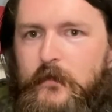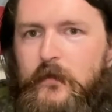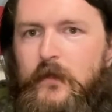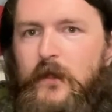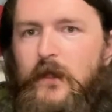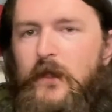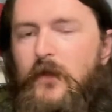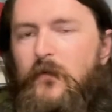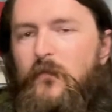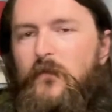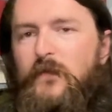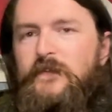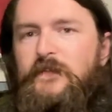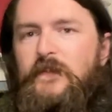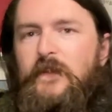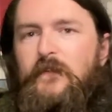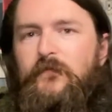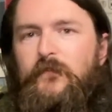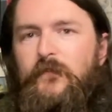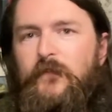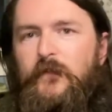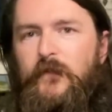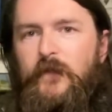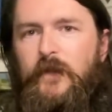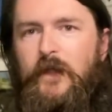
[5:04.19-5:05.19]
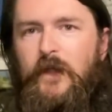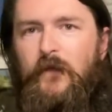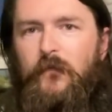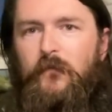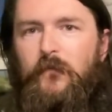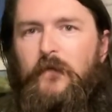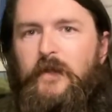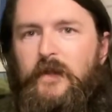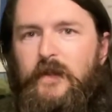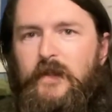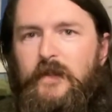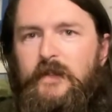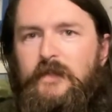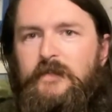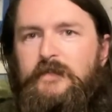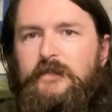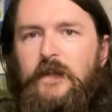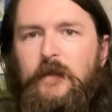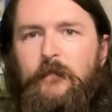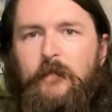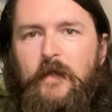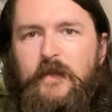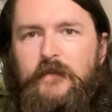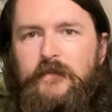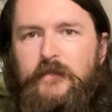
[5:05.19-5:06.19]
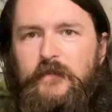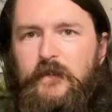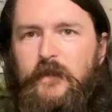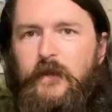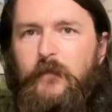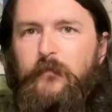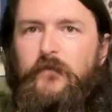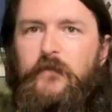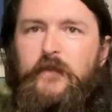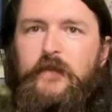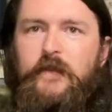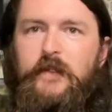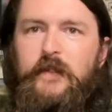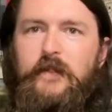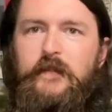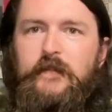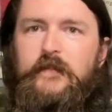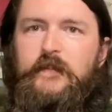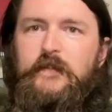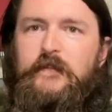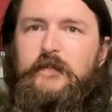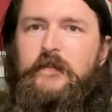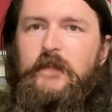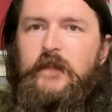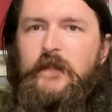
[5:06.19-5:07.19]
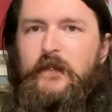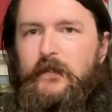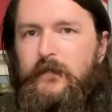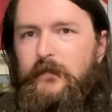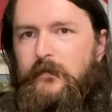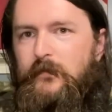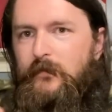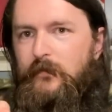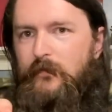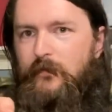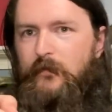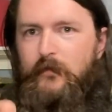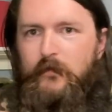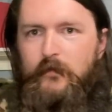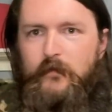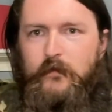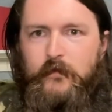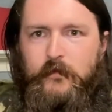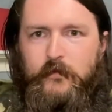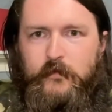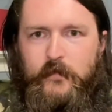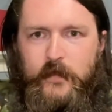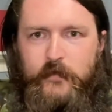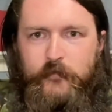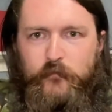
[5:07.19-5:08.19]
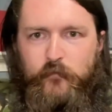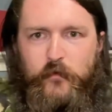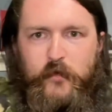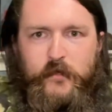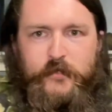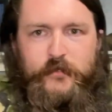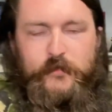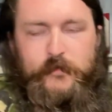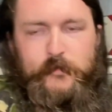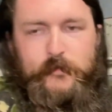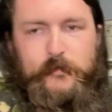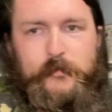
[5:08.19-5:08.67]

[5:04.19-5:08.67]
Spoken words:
once I figure out what it is that I'm actually going to put in this thing. Thanks for watching.